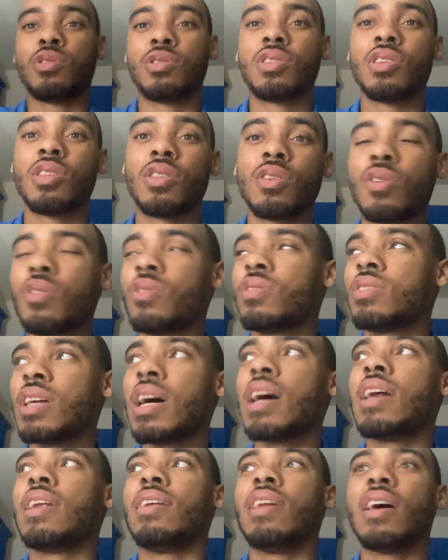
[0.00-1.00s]
to those
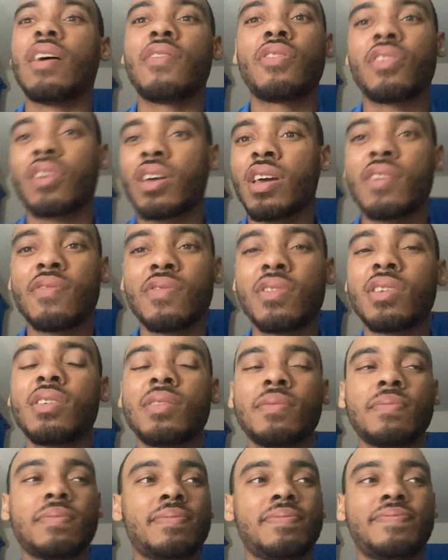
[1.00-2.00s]
that never gave
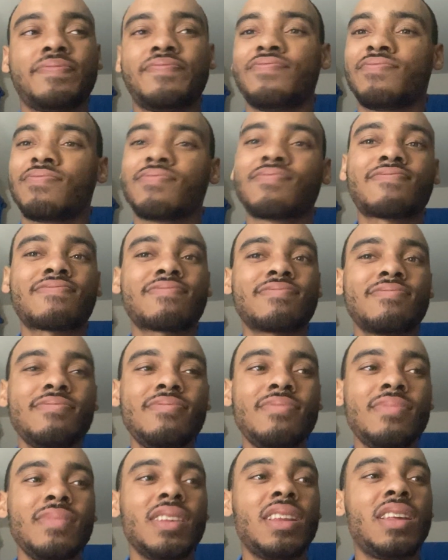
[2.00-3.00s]
up,
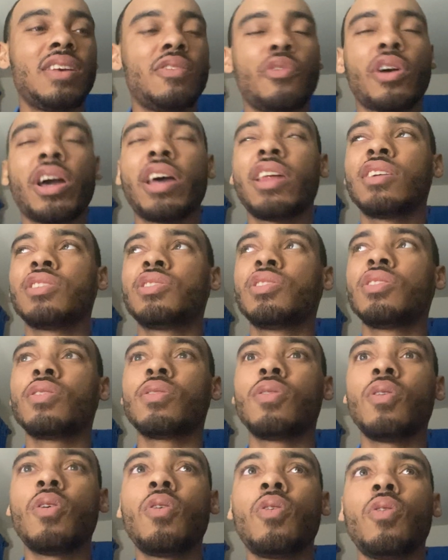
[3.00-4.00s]
ran into the
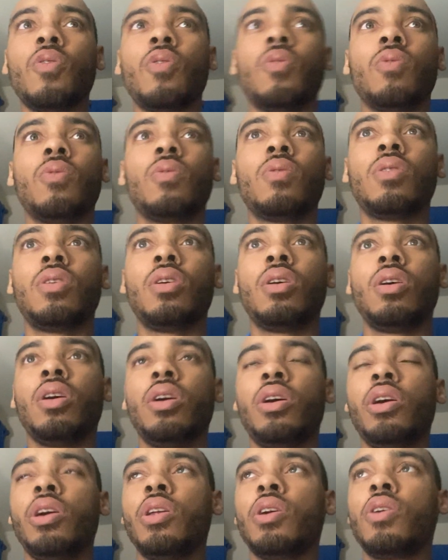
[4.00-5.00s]
gold.
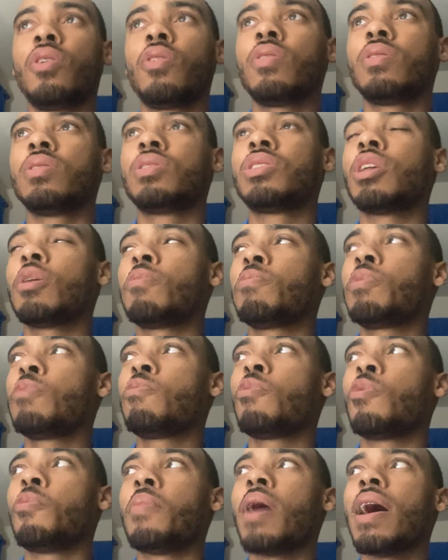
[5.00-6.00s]
You know, and some
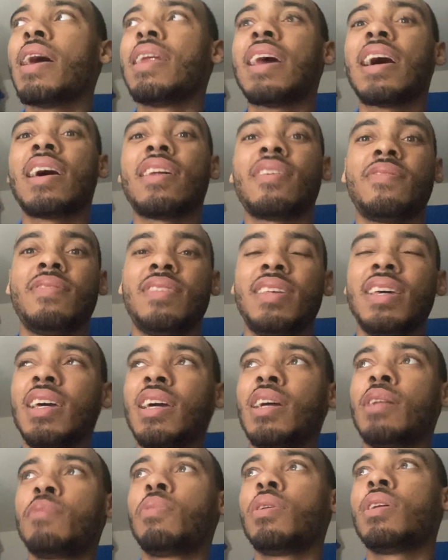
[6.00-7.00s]
people might not have
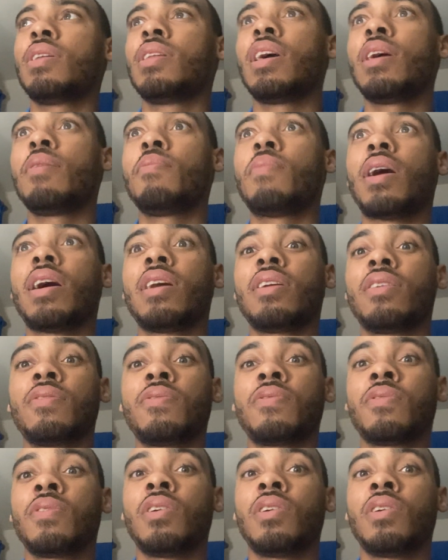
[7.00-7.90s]
digged, but they might have.